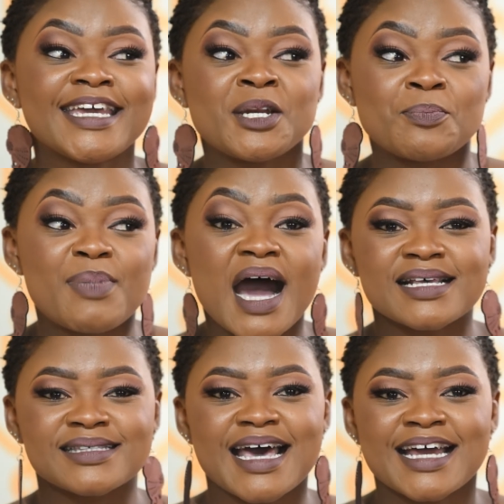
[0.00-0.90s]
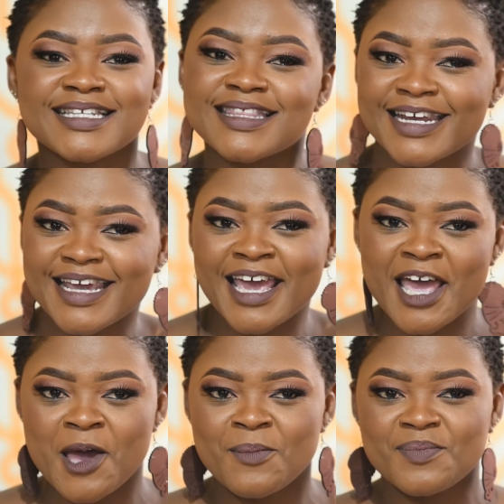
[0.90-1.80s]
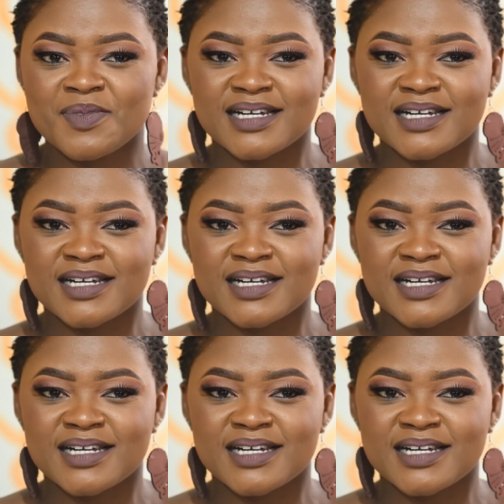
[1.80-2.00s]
in bars at 3 a.m.